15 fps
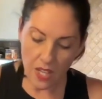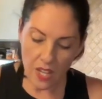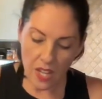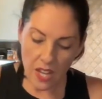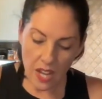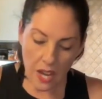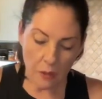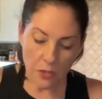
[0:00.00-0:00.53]

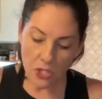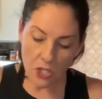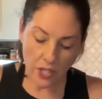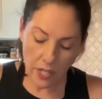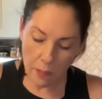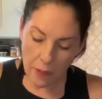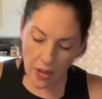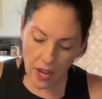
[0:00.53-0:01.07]
I was talking
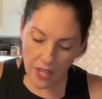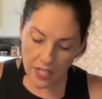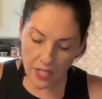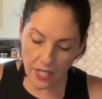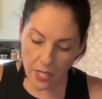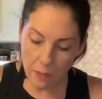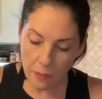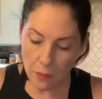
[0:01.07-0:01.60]
about how do you
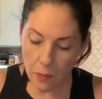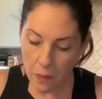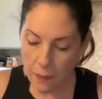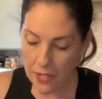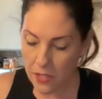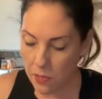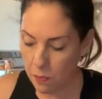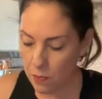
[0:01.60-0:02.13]
keep the
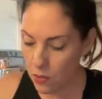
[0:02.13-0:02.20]
momentum